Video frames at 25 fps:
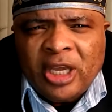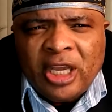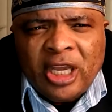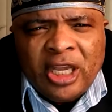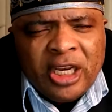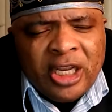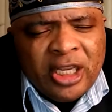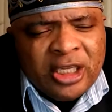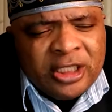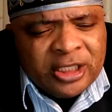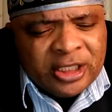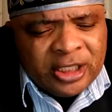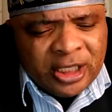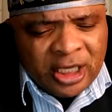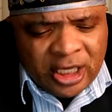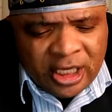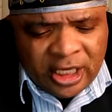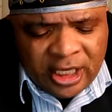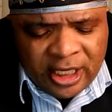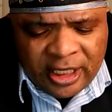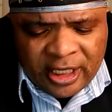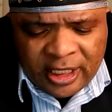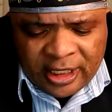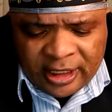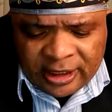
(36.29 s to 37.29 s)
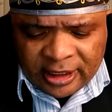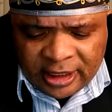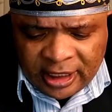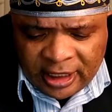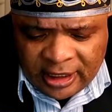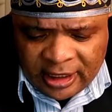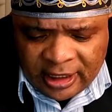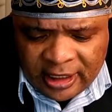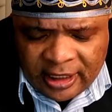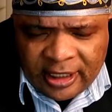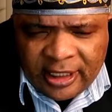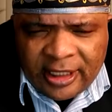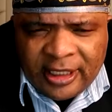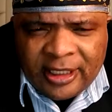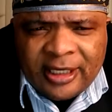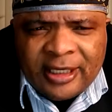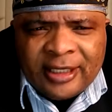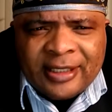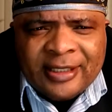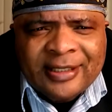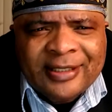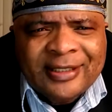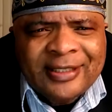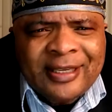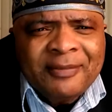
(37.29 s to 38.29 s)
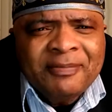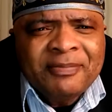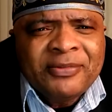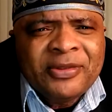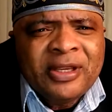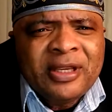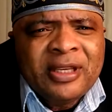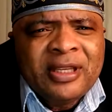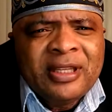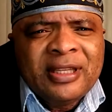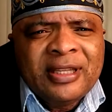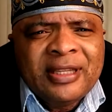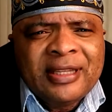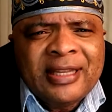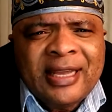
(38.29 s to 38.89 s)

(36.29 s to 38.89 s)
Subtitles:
It is something